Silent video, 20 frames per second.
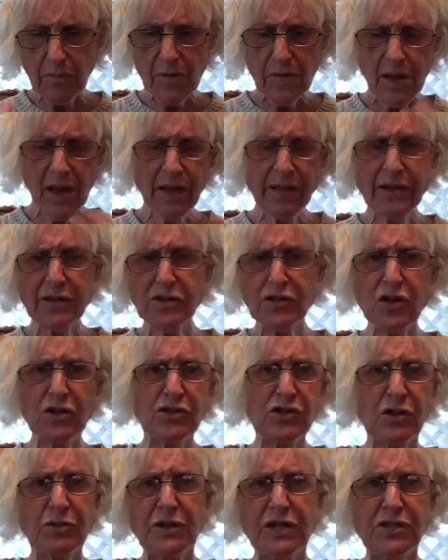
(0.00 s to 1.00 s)
And there's
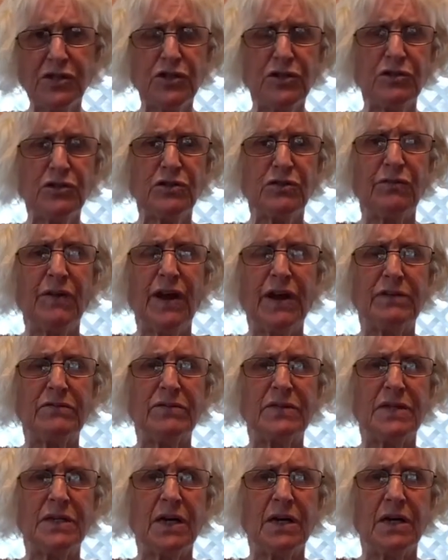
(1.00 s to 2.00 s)
also issues
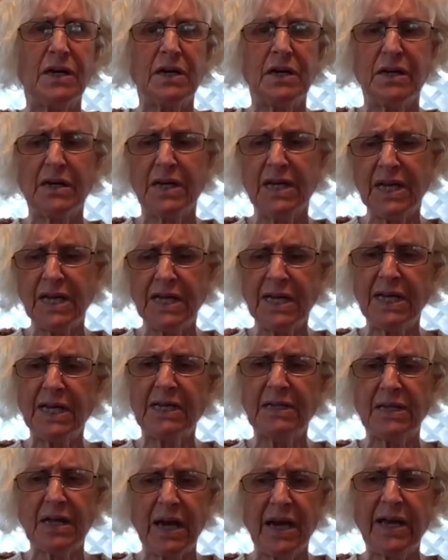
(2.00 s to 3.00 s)
around eating
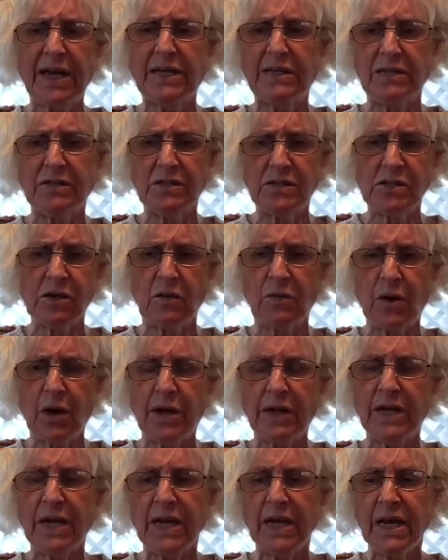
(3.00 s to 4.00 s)
and diet and so
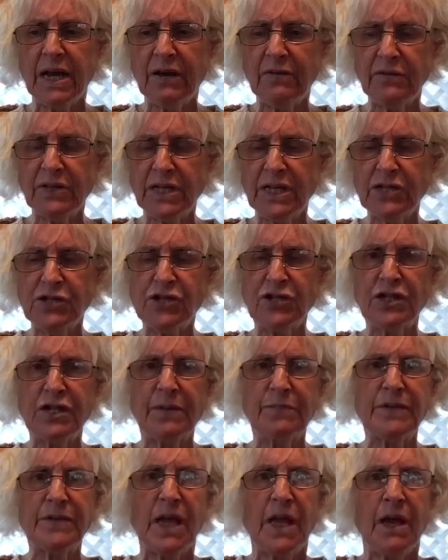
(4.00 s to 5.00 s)
on, and
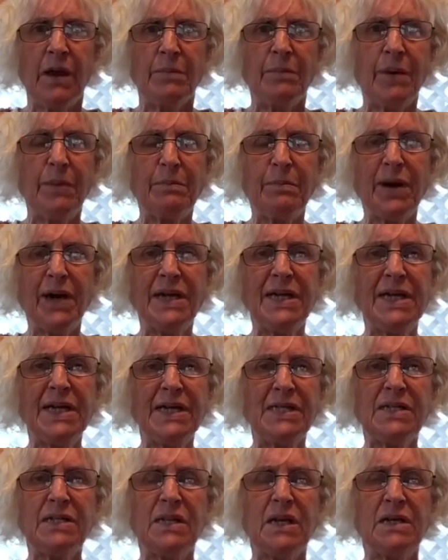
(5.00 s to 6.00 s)
relationships. But money
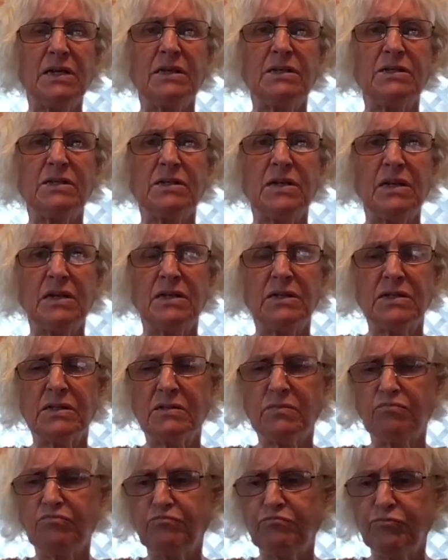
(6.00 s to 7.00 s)
is
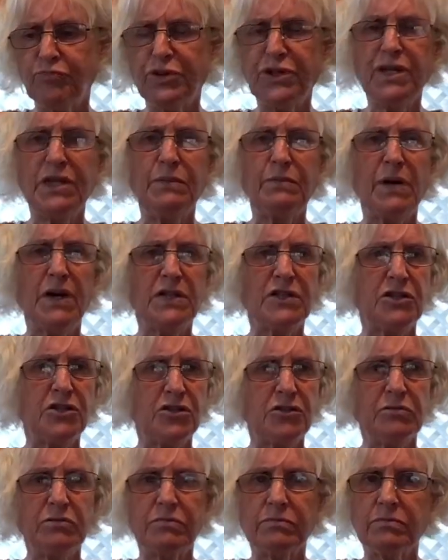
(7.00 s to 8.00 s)
pretty much
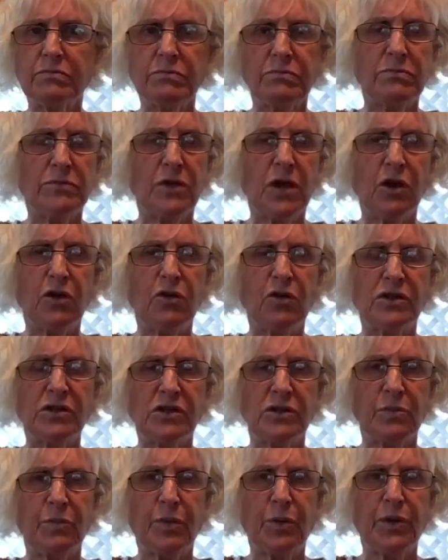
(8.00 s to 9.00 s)
across the
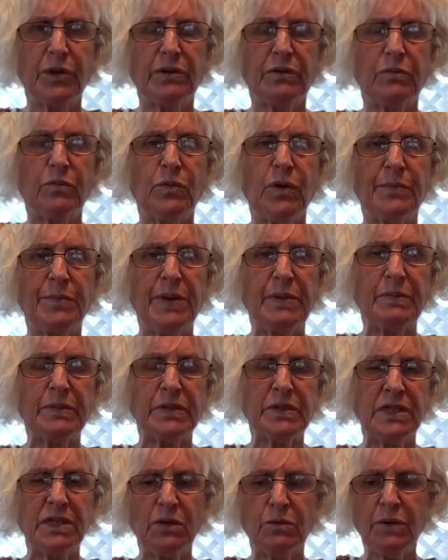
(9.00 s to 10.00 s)
board what people
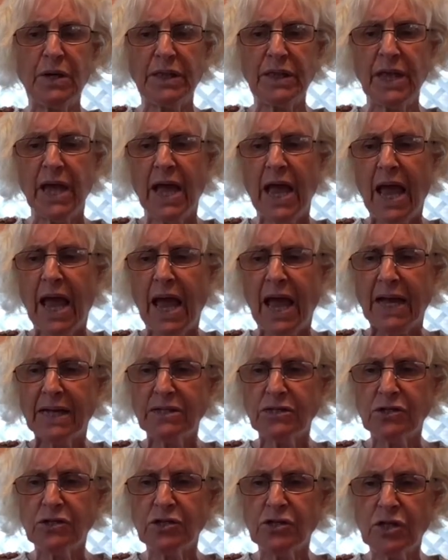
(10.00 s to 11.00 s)
deal with.
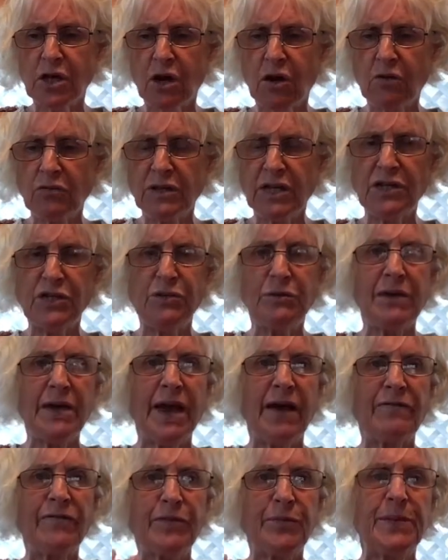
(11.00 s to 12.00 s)
And so they do an
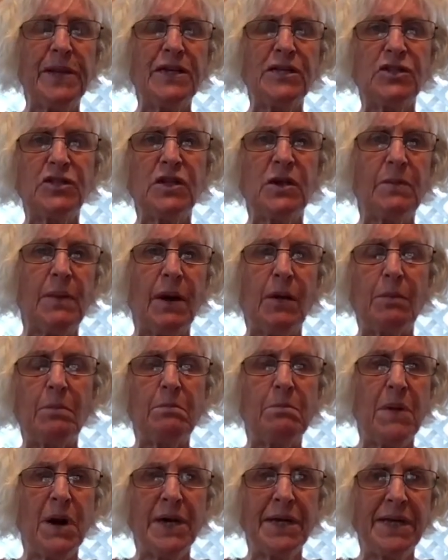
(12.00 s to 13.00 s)
affirmation about
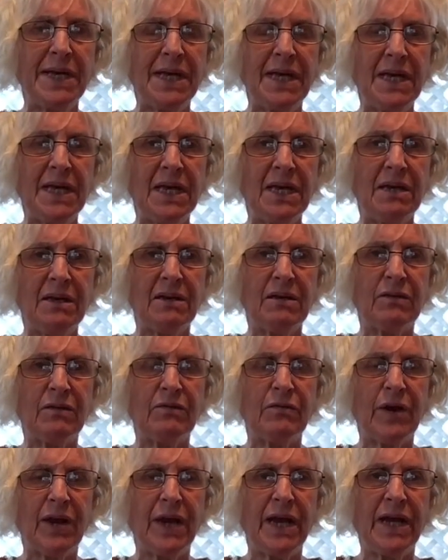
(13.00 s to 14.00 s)
money,
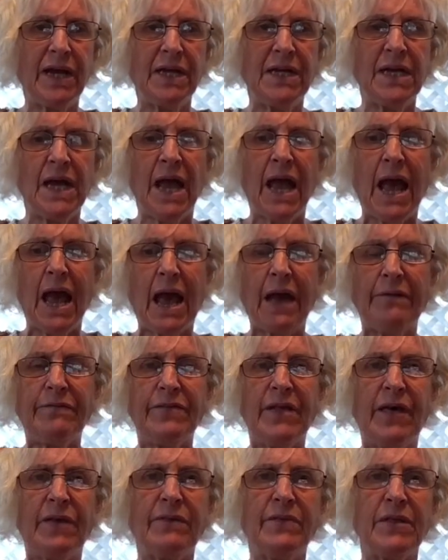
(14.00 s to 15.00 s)
right? And
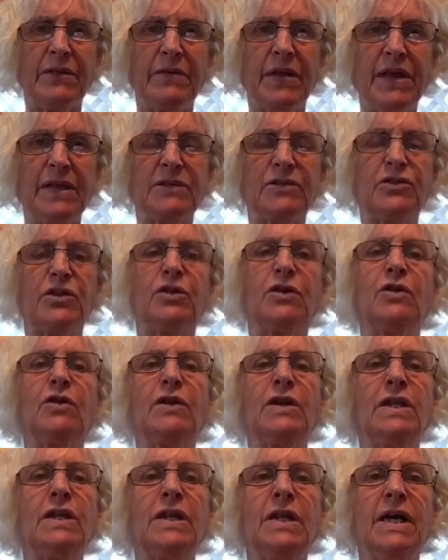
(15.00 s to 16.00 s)
then
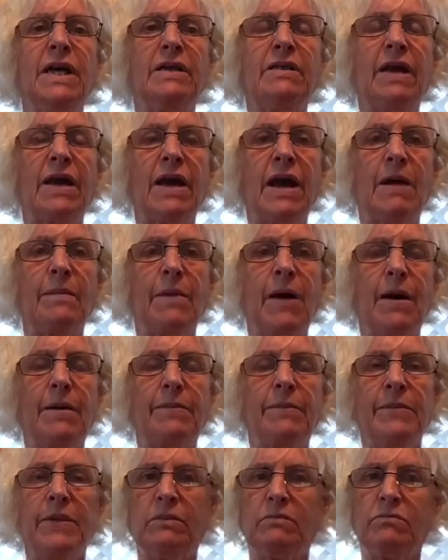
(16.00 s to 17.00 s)
internally they come
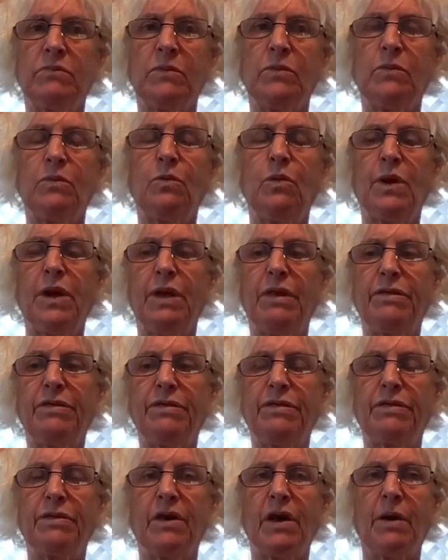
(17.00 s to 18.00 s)
up with
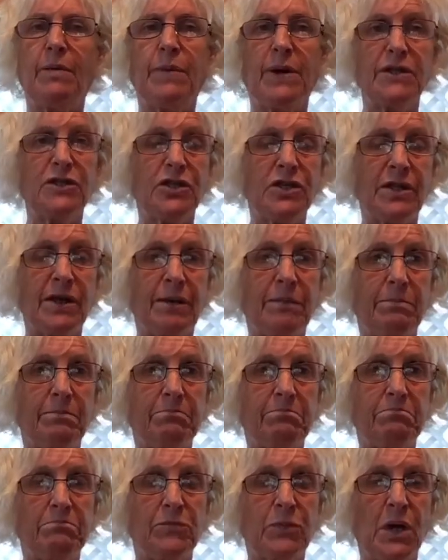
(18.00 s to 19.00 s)
a bunch of them,
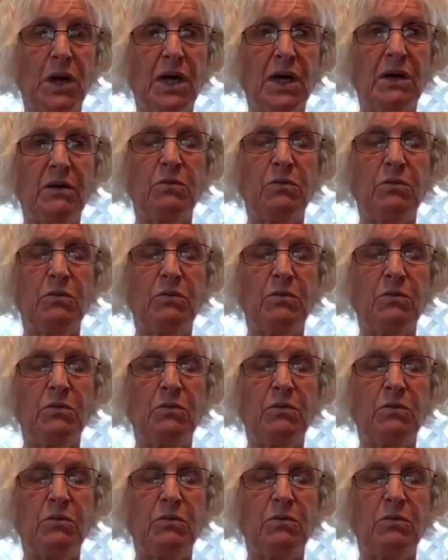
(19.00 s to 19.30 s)
right?